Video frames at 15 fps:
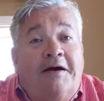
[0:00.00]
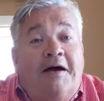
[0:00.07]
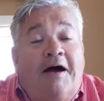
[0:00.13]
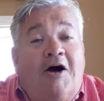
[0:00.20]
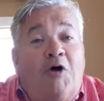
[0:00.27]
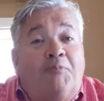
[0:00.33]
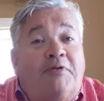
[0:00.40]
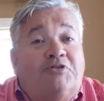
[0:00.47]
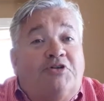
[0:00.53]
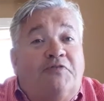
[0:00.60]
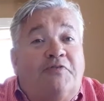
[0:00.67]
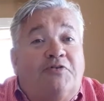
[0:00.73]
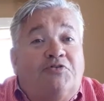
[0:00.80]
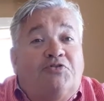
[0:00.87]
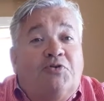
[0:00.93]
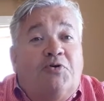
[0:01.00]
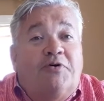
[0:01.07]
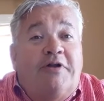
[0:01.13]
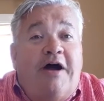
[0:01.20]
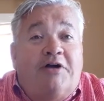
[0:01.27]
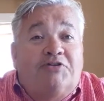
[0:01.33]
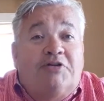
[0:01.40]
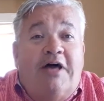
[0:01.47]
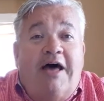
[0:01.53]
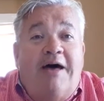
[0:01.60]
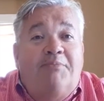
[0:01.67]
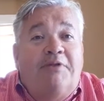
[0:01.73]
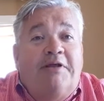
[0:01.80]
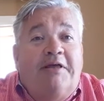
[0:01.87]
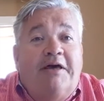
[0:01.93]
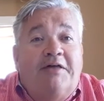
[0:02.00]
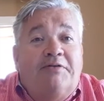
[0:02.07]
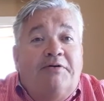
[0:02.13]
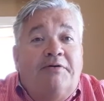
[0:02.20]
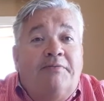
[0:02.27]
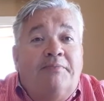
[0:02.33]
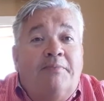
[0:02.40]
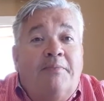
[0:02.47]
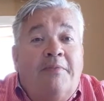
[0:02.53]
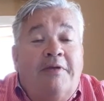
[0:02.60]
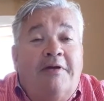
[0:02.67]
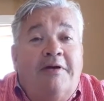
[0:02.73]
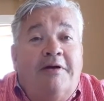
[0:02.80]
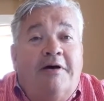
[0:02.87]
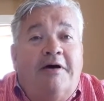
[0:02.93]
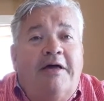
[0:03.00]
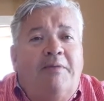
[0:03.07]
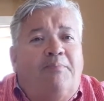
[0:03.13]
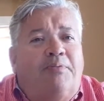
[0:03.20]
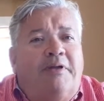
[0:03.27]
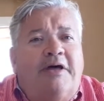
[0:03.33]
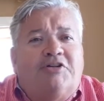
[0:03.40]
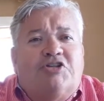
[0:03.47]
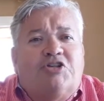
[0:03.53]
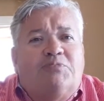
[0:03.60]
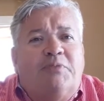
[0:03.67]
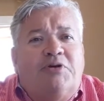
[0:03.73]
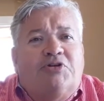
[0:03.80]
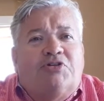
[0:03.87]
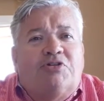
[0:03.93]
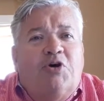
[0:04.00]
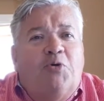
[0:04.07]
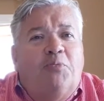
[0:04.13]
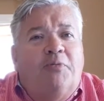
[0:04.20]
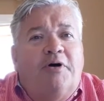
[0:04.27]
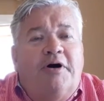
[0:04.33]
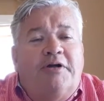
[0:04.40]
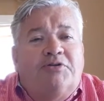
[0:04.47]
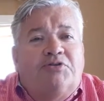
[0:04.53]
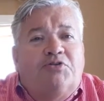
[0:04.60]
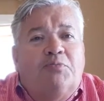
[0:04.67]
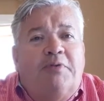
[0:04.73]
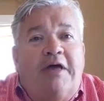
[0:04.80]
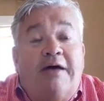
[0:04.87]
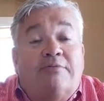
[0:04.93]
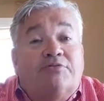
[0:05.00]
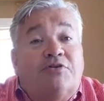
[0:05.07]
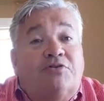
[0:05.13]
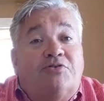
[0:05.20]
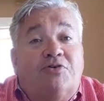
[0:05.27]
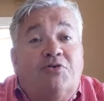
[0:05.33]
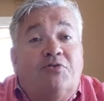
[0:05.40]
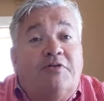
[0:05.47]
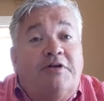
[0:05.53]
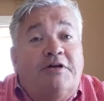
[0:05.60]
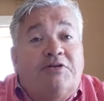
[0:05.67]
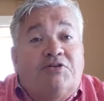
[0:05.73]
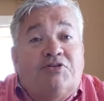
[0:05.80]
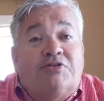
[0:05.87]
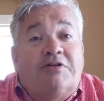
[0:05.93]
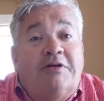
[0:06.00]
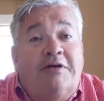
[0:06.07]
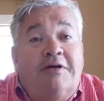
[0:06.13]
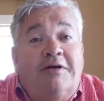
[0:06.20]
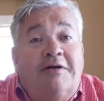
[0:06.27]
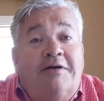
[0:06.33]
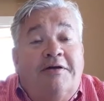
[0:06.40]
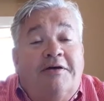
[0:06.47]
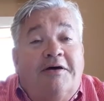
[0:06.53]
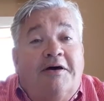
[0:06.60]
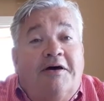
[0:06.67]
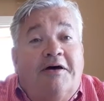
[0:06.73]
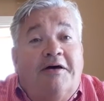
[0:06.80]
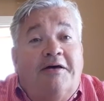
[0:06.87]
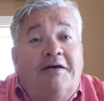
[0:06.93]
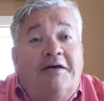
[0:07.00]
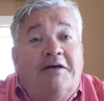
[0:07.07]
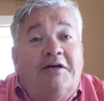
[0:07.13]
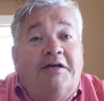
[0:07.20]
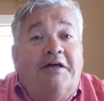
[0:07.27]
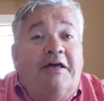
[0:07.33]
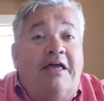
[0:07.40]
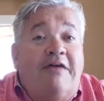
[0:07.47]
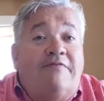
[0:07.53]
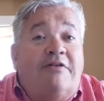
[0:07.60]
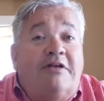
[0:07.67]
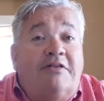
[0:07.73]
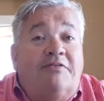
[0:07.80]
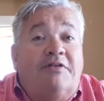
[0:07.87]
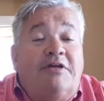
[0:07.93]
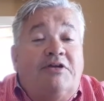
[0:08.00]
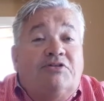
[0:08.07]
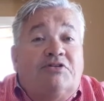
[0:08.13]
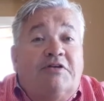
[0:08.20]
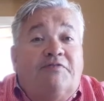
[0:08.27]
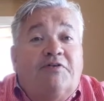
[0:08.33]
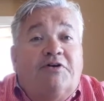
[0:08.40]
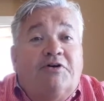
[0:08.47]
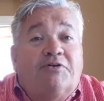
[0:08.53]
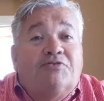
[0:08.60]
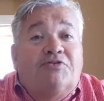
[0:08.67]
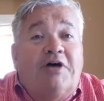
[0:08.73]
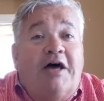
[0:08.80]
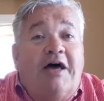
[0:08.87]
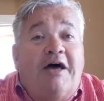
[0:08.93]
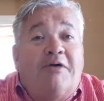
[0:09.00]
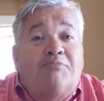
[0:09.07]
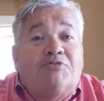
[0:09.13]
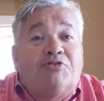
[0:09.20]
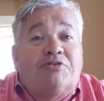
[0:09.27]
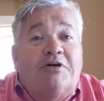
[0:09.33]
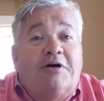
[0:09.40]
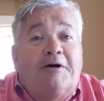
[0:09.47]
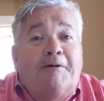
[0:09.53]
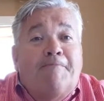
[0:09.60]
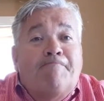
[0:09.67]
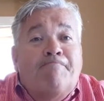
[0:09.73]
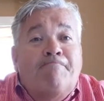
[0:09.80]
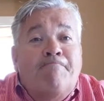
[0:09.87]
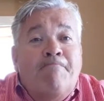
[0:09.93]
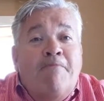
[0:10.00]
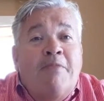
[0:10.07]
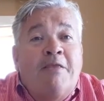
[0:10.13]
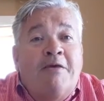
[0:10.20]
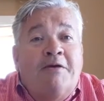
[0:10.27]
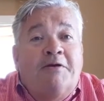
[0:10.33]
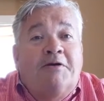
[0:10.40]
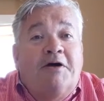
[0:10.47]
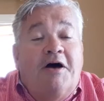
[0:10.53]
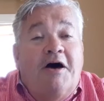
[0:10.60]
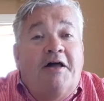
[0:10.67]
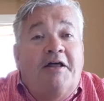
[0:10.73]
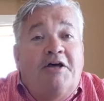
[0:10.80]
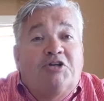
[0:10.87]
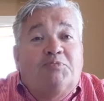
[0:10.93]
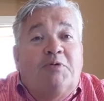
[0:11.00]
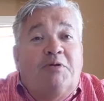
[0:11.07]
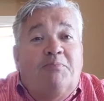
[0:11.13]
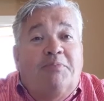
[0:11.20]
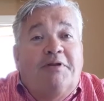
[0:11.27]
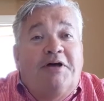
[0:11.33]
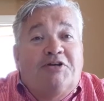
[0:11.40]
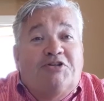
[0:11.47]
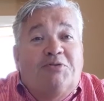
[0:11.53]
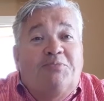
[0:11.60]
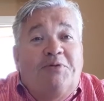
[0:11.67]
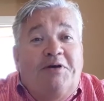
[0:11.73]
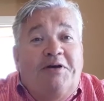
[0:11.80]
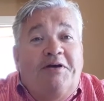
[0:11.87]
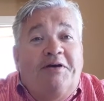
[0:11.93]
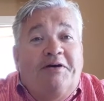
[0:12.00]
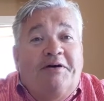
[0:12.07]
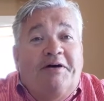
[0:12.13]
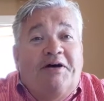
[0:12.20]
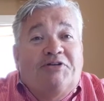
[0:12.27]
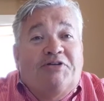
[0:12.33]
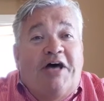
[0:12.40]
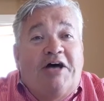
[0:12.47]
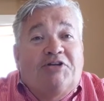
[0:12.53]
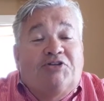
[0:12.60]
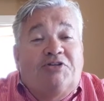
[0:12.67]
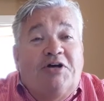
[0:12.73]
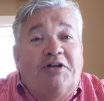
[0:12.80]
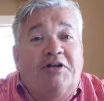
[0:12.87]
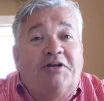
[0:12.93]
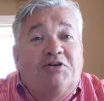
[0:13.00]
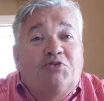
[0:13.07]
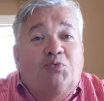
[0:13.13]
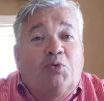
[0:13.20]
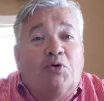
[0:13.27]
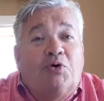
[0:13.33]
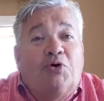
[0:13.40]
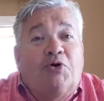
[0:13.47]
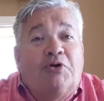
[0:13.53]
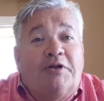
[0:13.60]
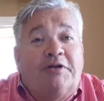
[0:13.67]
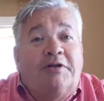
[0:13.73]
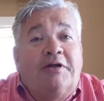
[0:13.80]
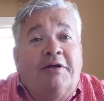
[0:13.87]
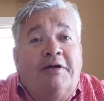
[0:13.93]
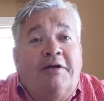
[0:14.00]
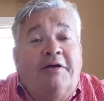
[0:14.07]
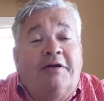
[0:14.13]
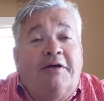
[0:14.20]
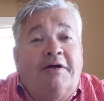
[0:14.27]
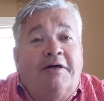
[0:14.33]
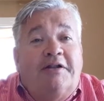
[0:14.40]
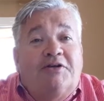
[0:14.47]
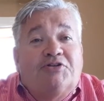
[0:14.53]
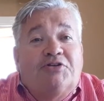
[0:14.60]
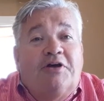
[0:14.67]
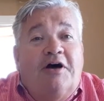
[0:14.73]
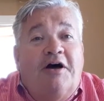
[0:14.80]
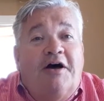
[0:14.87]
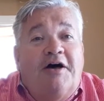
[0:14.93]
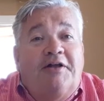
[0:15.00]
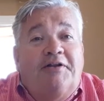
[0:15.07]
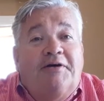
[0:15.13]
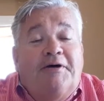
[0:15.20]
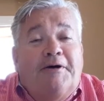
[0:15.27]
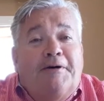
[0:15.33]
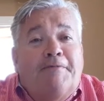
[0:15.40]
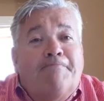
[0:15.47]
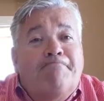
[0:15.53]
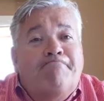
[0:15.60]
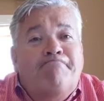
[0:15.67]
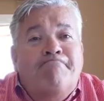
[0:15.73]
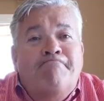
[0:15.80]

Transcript: I hope that you've enjoyed our time together. Uh, it blesses me so much to be able to do this. Uh, even in these difficult times, um, God has been blessing me uh, as I study His Word and and as God, um,